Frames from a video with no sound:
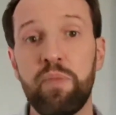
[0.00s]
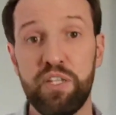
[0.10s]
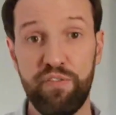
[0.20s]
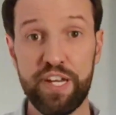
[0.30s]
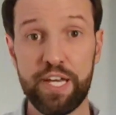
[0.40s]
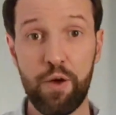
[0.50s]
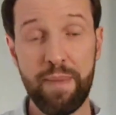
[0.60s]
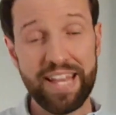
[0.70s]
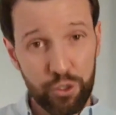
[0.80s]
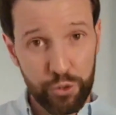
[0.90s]
from this video,
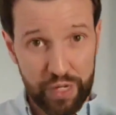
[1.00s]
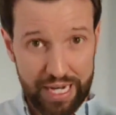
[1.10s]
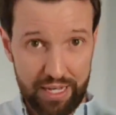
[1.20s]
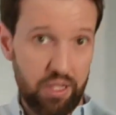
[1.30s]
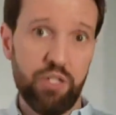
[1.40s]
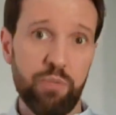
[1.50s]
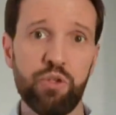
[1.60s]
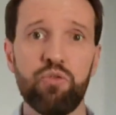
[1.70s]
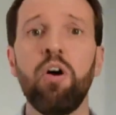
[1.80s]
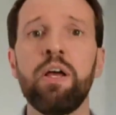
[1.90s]
make sure you click the
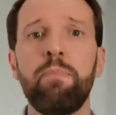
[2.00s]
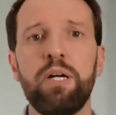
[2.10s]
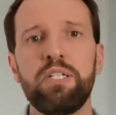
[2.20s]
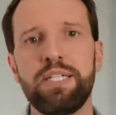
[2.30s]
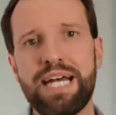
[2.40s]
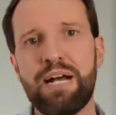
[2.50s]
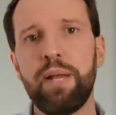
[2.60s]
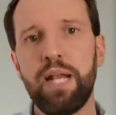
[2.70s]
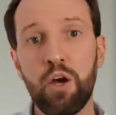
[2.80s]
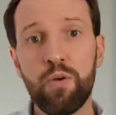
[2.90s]
subscribe button down
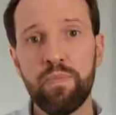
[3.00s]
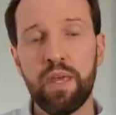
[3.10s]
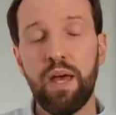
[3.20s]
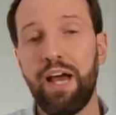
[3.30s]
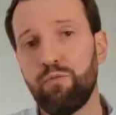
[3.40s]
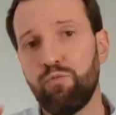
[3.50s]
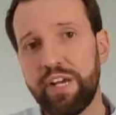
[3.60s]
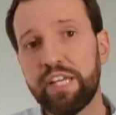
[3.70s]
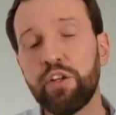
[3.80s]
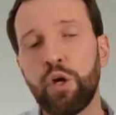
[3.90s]
below and
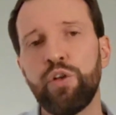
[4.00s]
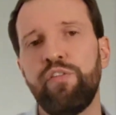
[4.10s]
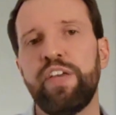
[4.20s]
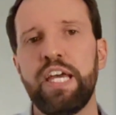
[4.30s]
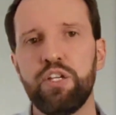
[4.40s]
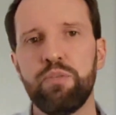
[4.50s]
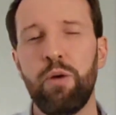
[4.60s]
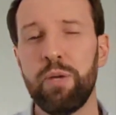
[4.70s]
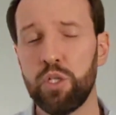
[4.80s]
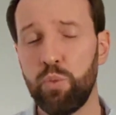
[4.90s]
ring the notification bell
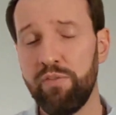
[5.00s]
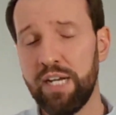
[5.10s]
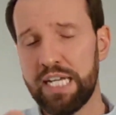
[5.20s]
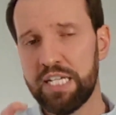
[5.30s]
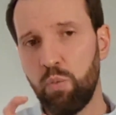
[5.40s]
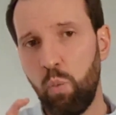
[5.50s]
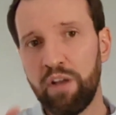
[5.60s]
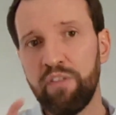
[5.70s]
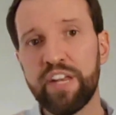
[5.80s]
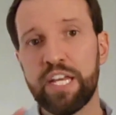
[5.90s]
because we release
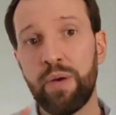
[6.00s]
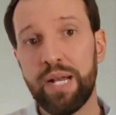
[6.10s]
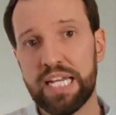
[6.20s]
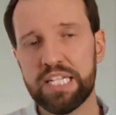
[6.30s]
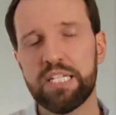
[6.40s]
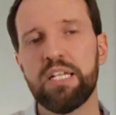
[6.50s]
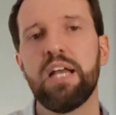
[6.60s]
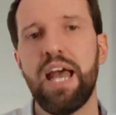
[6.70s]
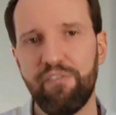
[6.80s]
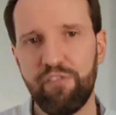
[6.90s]
one video at least
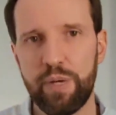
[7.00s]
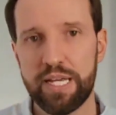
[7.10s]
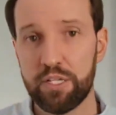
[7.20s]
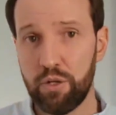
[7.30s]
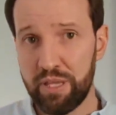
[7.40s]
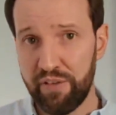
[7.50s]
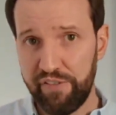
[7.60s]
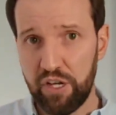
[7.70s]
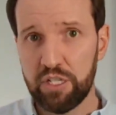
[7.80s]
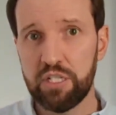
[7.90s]
every week, so you'll be the
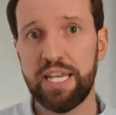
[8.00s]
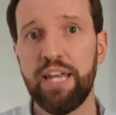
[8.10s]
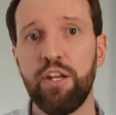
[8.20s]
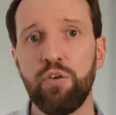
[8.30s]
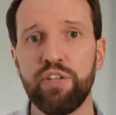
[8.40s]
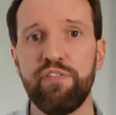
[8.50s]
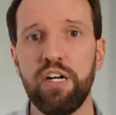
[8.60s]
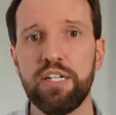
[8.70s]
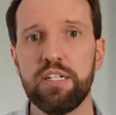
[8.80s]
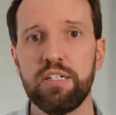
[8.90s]
first to get
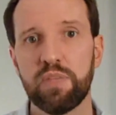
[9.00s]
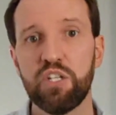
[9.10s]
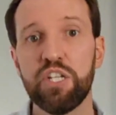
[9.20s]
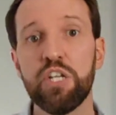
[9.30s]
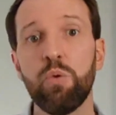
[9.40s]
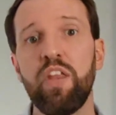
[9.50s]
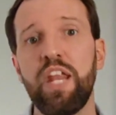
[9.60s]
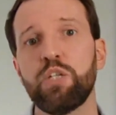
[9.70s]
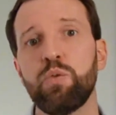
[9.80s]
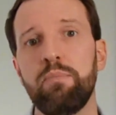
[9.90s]
notified. See you on the next